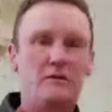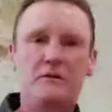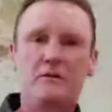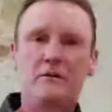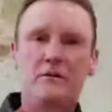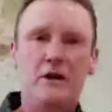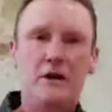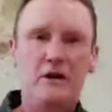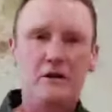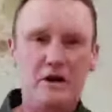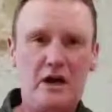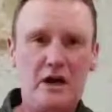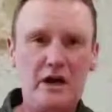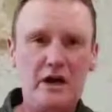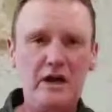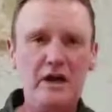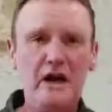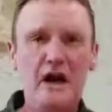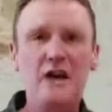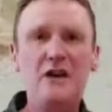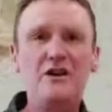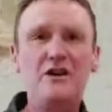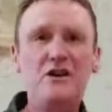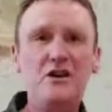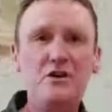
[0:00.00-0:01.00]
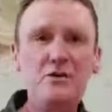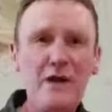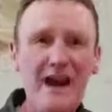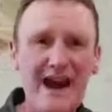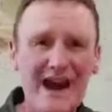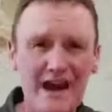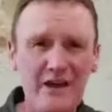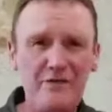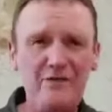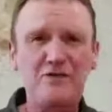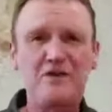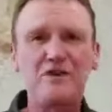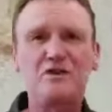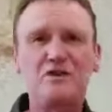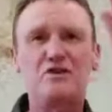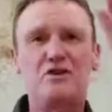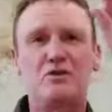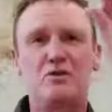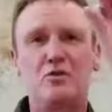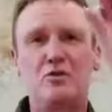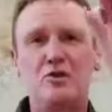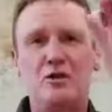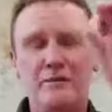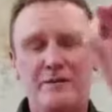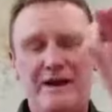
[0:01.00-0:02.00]
okay? And you have to
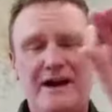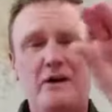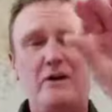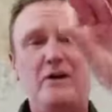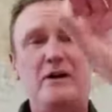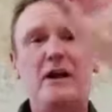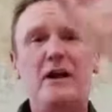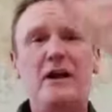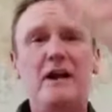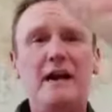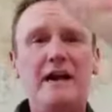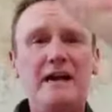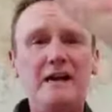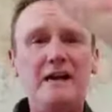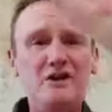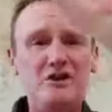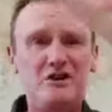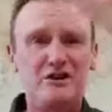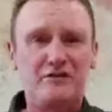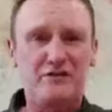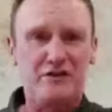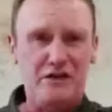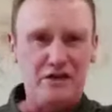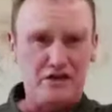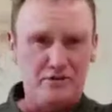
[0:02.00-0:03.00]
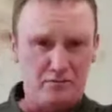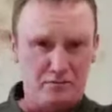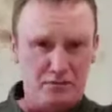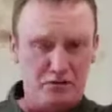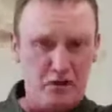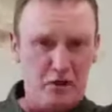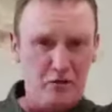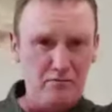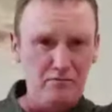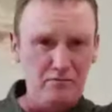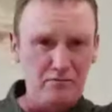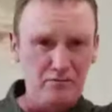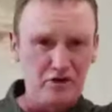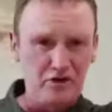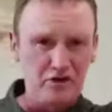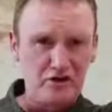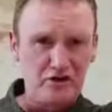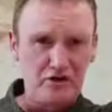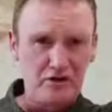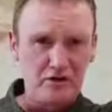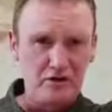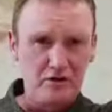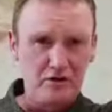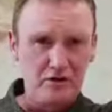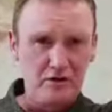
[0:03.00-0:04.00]
talk about each of these
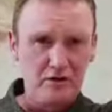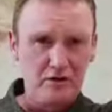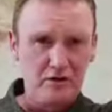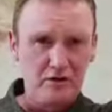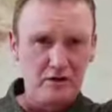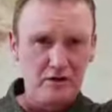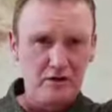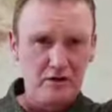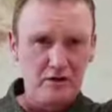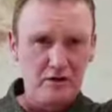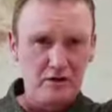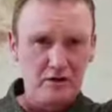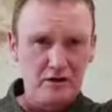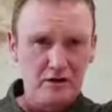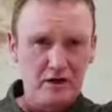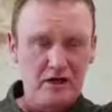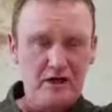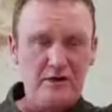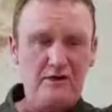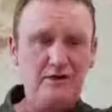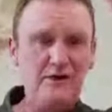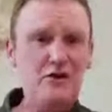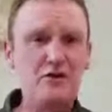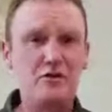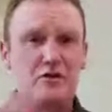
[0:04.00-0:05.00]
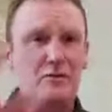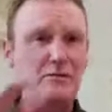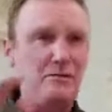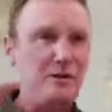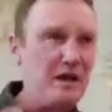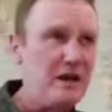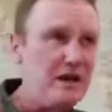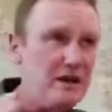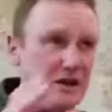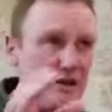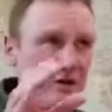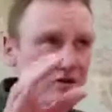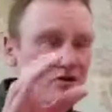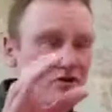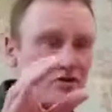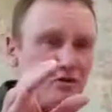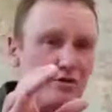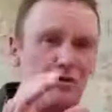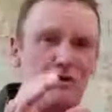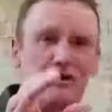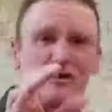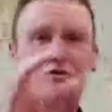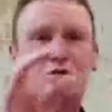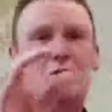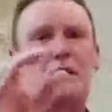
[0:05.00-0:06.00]
prompts, giving your opinions,
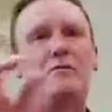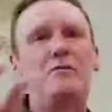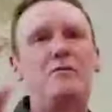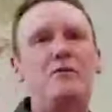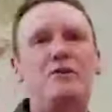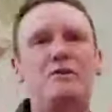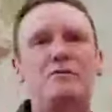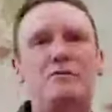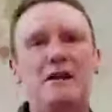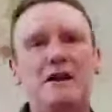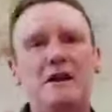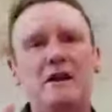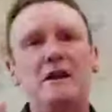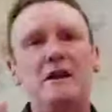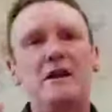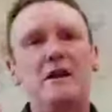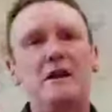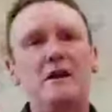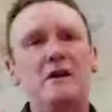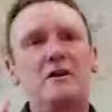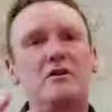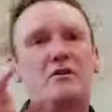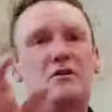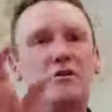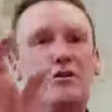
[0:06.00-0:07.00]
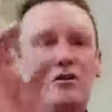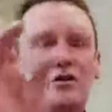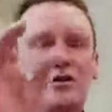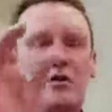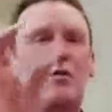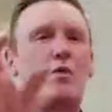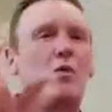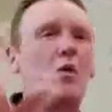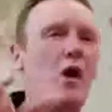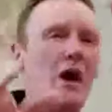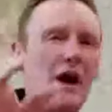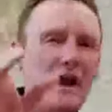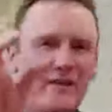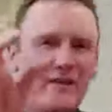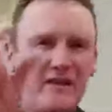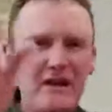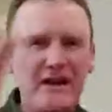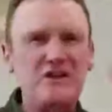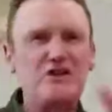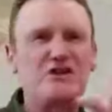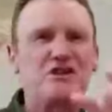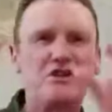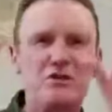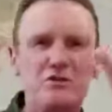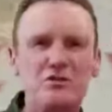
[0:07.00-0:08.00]
which one would be good or why
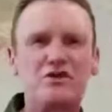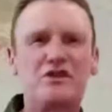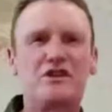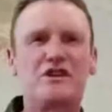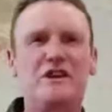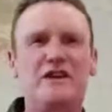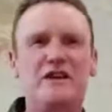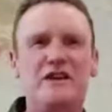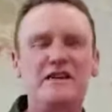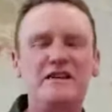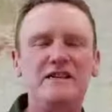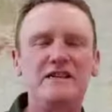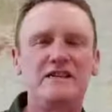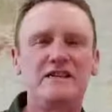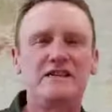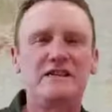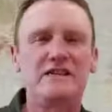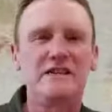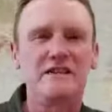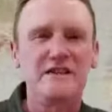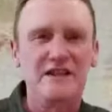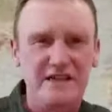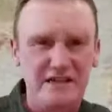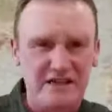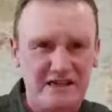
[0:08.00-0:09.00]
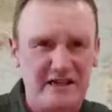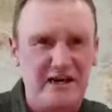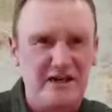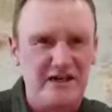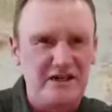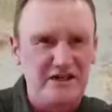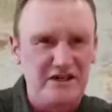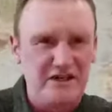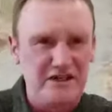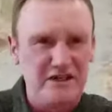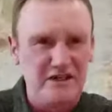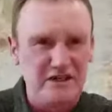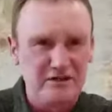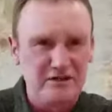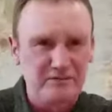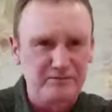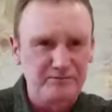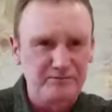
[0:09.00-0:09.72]
they'd use these in these cases.